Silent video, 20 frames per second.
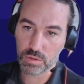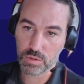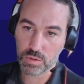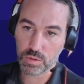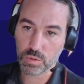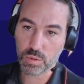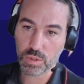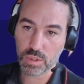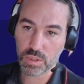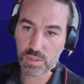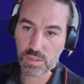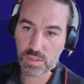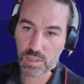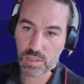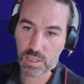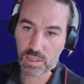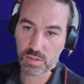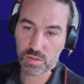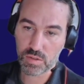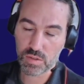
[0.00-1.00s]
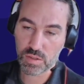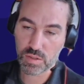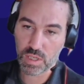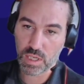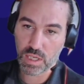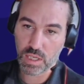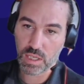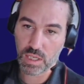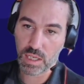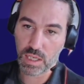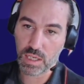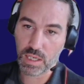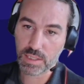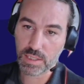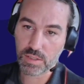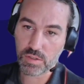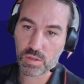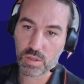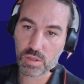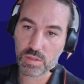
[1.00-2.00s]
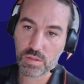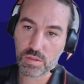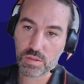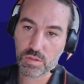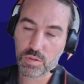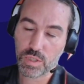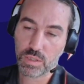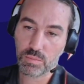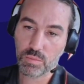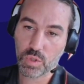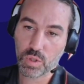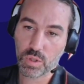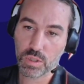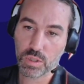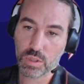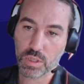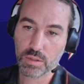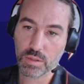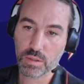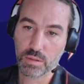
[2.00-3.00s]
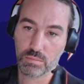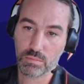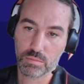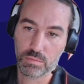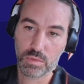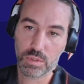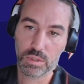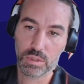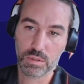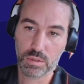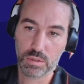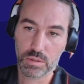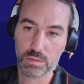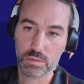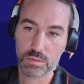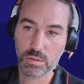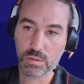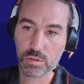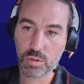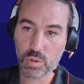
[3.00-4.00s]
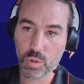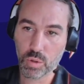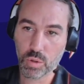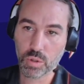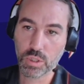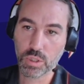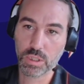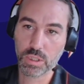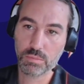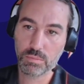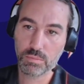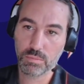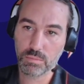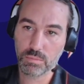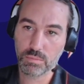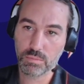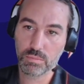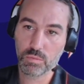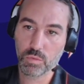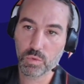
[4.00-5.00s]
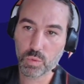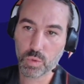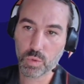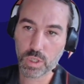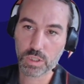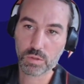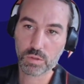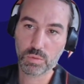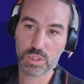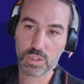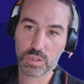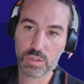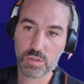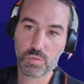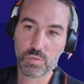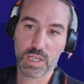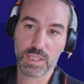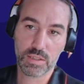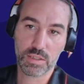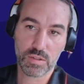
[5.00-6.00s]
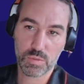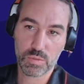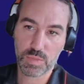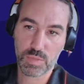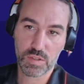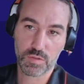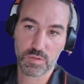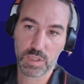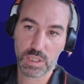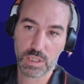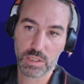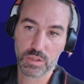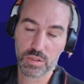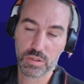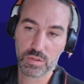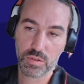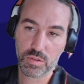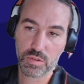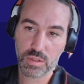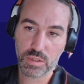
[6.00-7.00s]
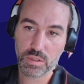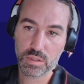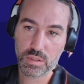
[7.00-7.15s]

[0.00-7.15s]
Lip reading: these things, and let us concentrate more on the core work, which is writing specifications.